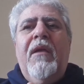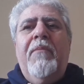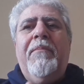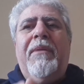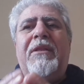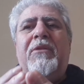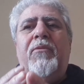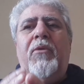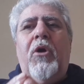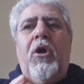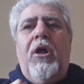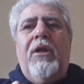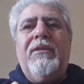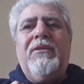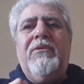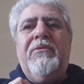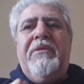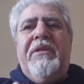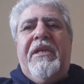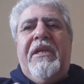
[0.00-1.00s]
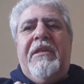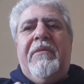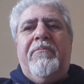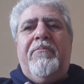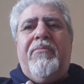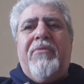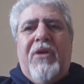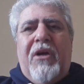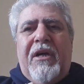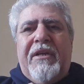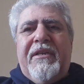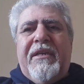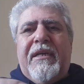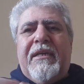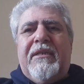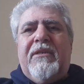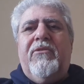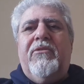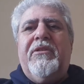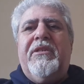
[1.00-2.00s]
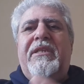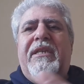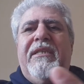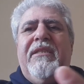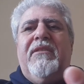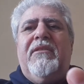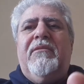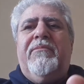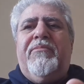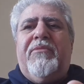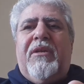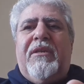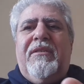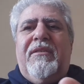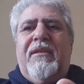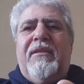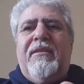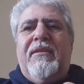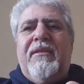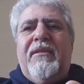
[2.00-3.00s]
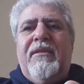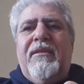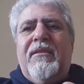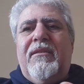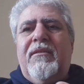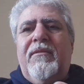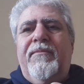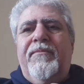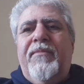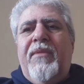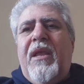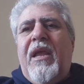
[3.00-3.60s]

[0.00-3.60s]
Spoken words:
But we also need product-oriented processes